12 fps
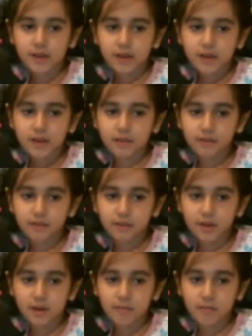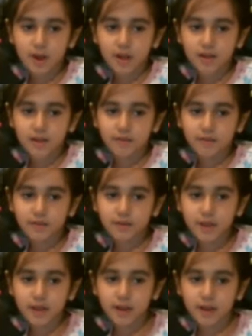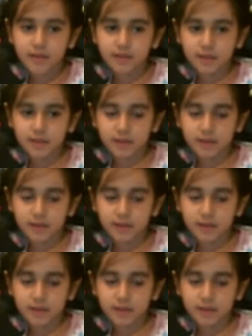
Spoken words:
illustrated by Lavanya Karthik.